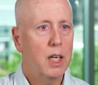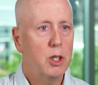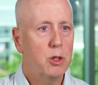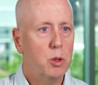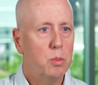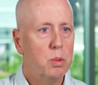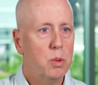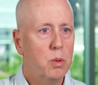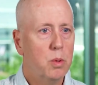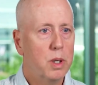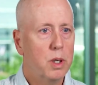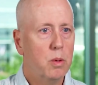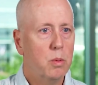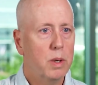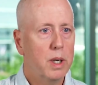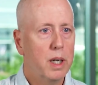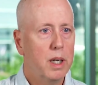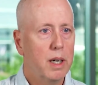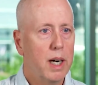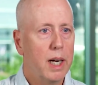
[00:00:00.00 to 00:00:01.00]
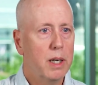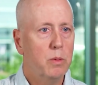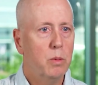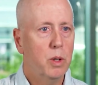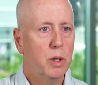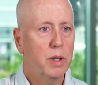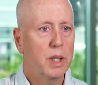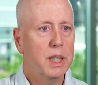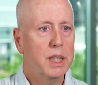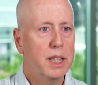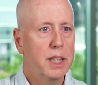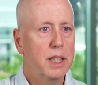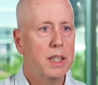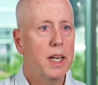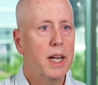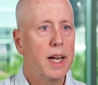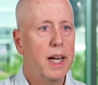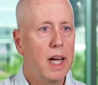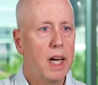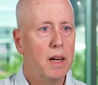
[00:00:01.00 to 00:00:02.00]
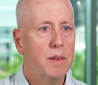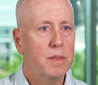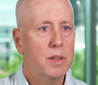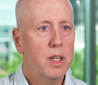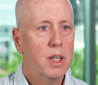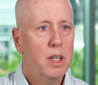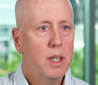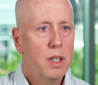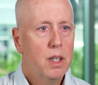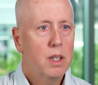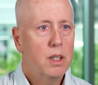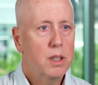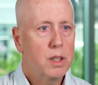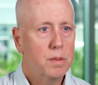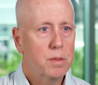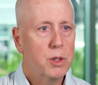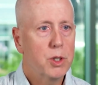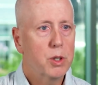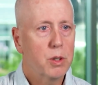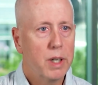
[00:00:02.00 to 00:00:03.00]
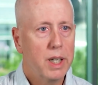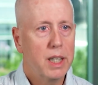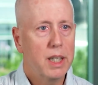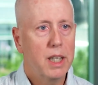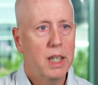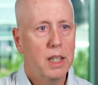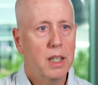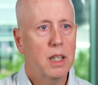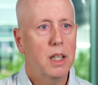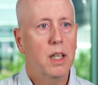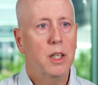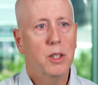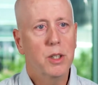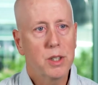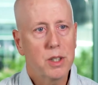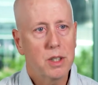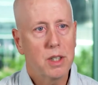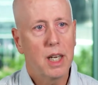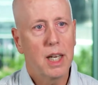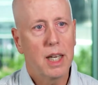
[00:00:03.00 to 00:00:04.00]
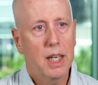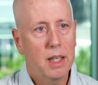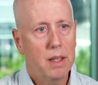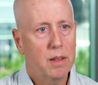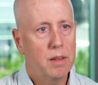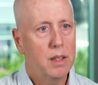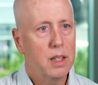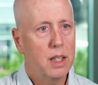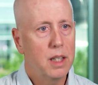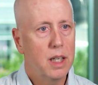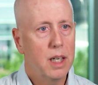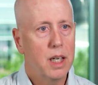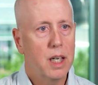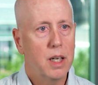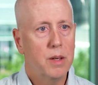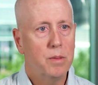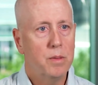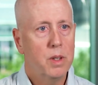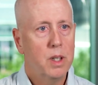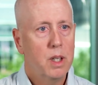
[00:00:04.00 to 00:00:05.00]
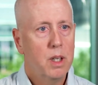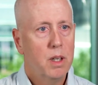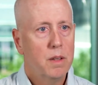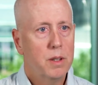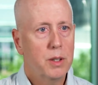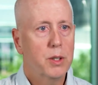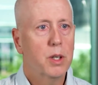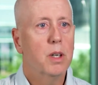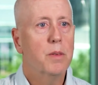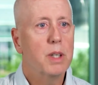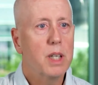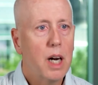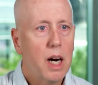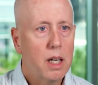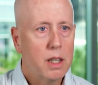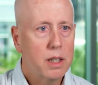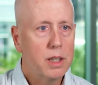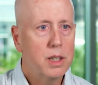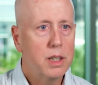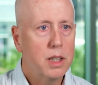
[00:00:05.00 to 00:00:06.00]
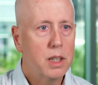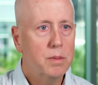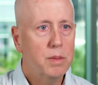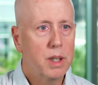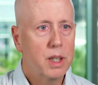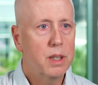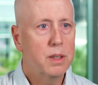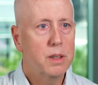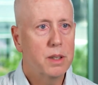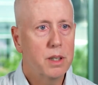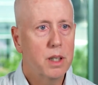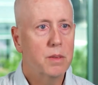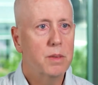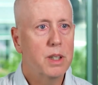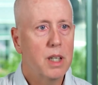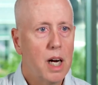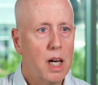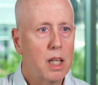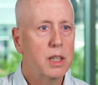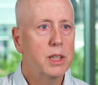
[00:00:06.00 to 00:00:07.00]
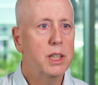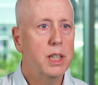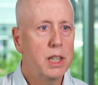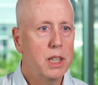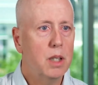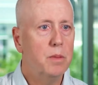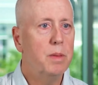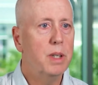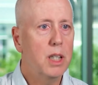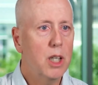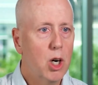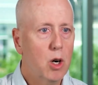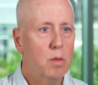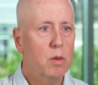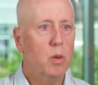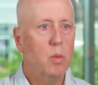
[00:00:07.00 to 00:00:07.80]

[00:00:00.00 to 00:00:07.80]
gotten to a point where I really needed to have some training to understand the terminology, because the terminology can be